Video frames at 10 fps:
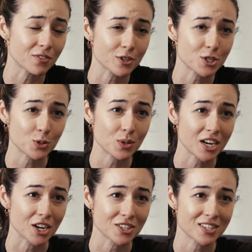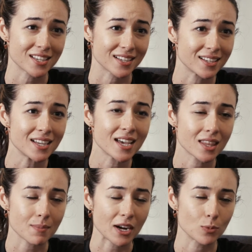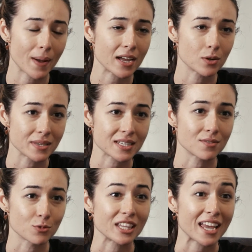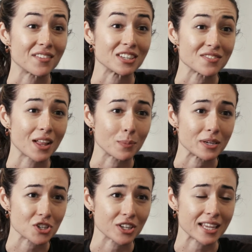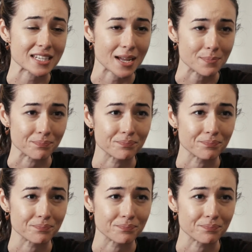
first 2 years, the microbiome is in really heavy development during that time.